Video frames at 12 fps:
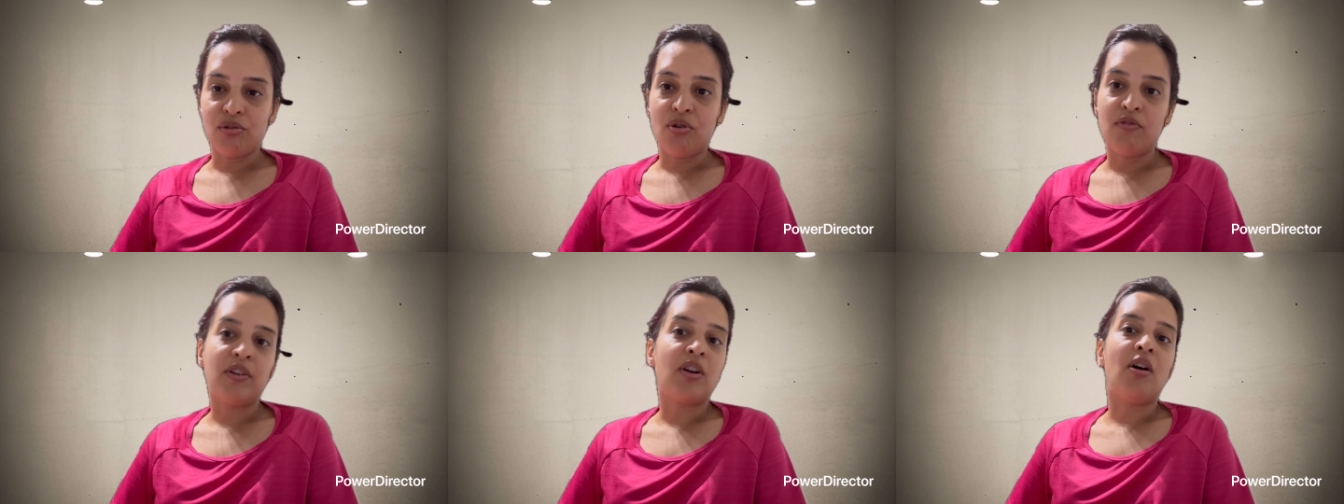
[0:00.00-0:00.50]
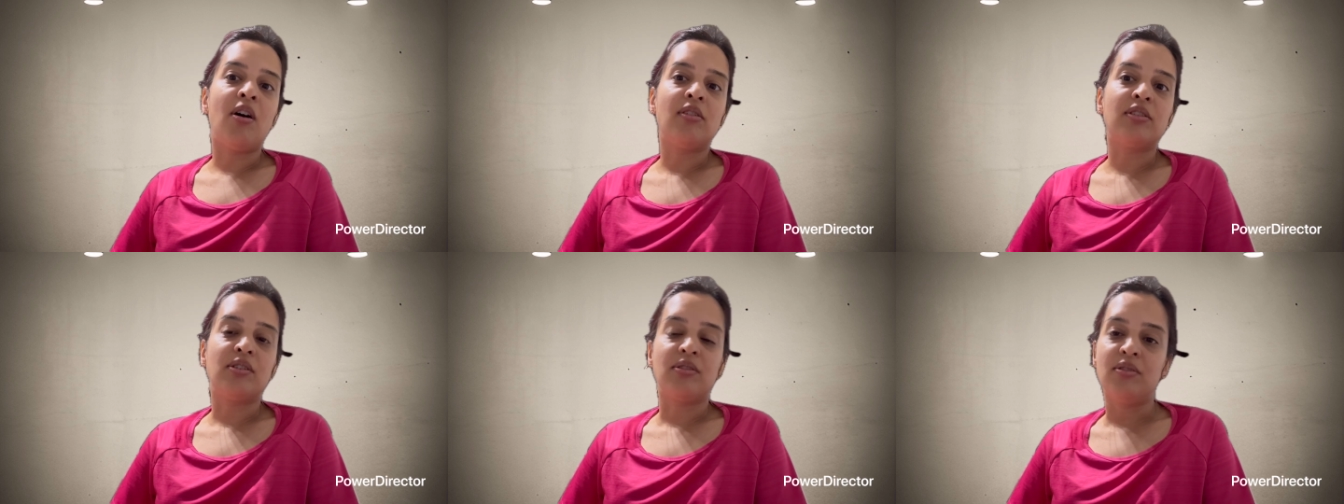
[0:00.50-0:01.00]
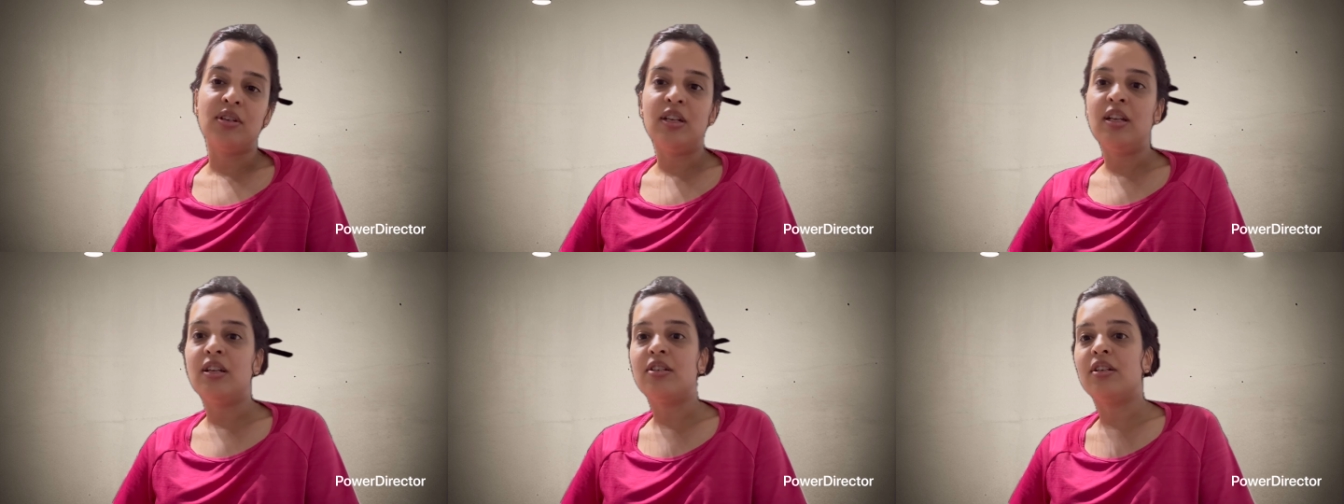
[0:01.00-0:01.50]
over all the Sunni
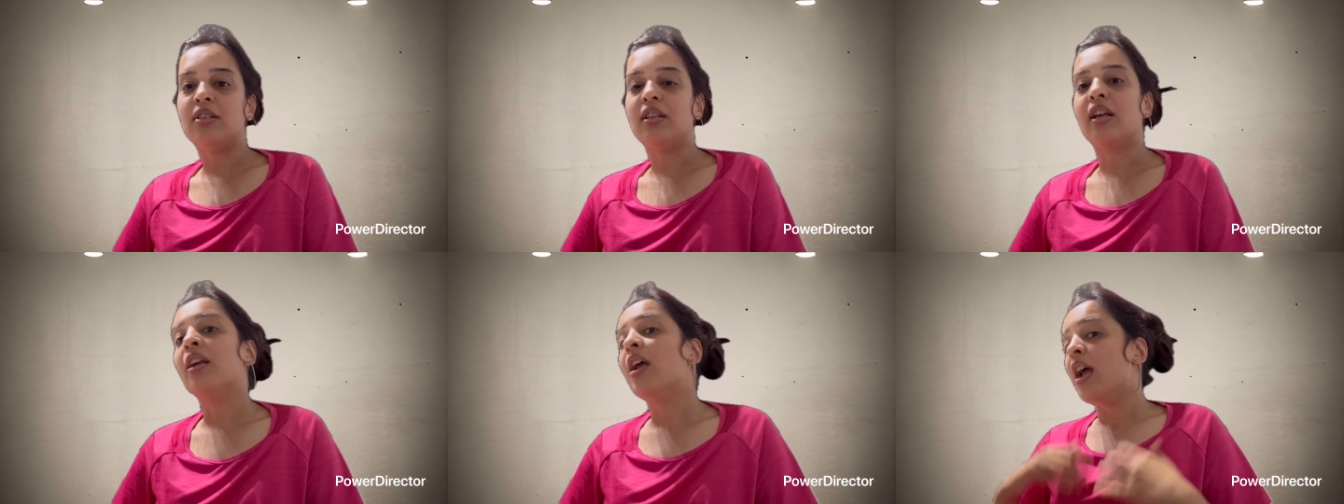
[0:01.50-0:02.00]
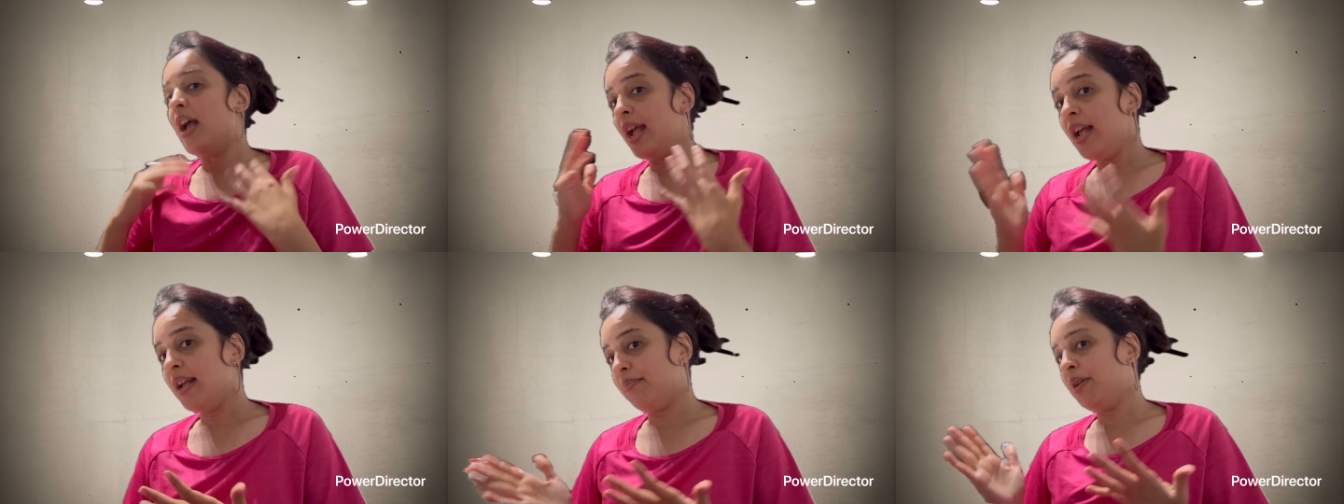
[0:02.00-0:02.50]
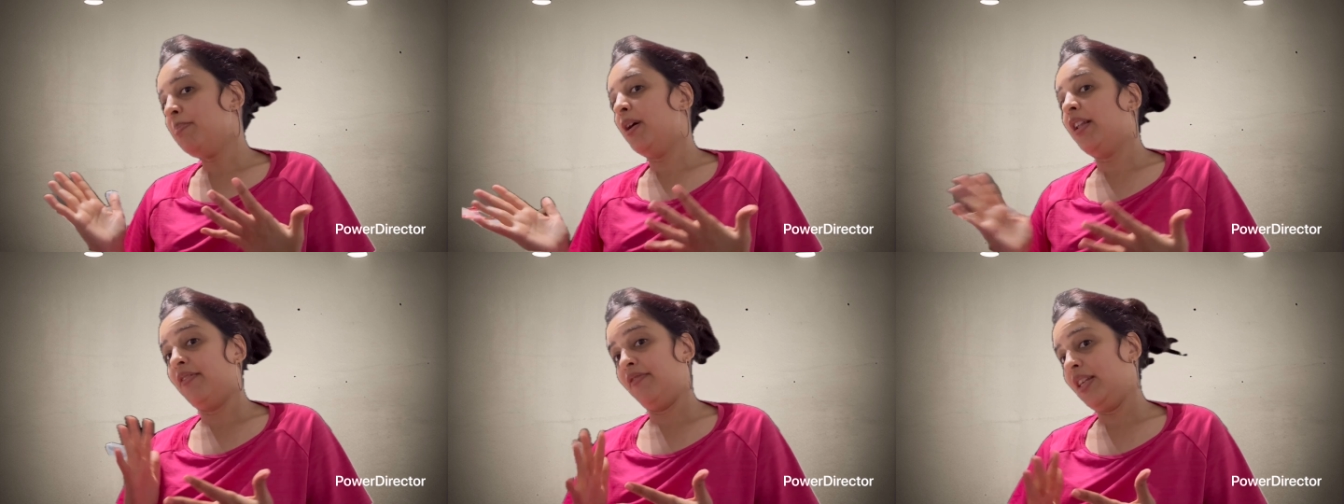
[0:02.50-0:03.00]
nations like, hey, be
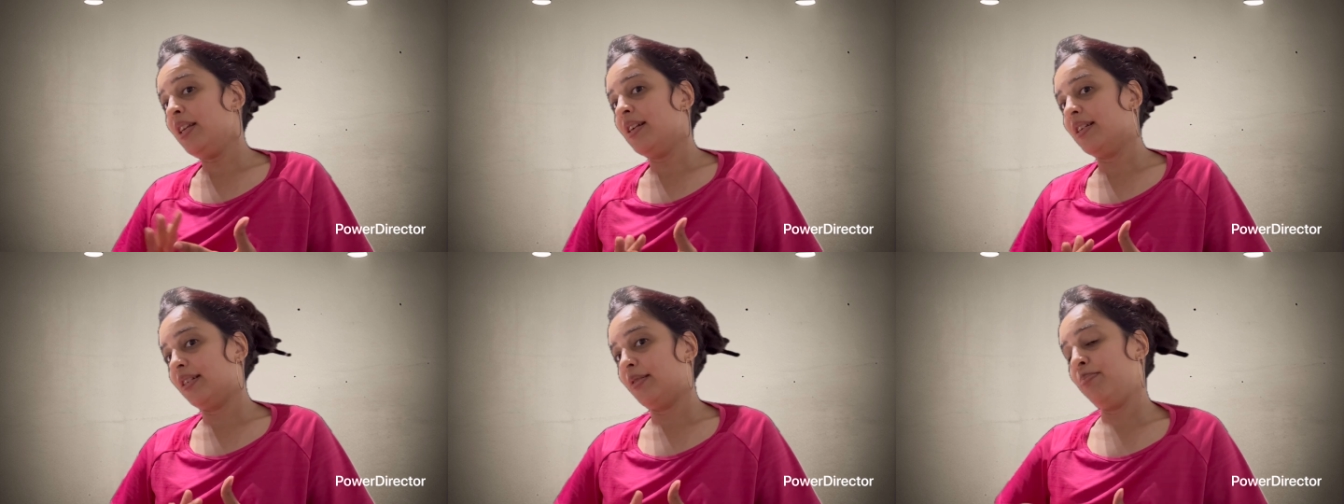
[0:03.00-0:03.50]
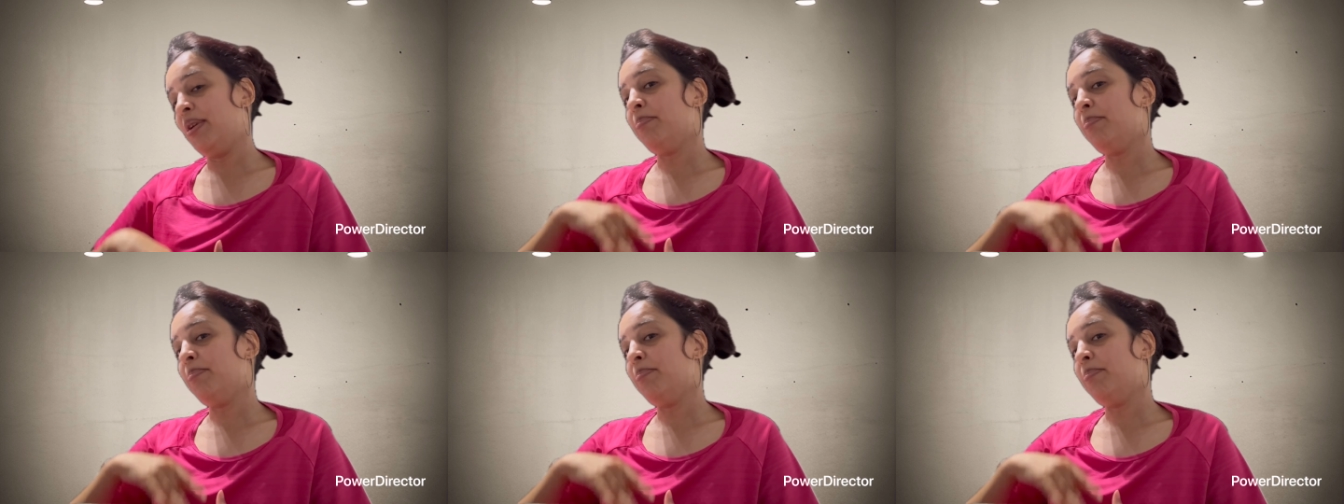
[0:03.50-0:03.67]
part of this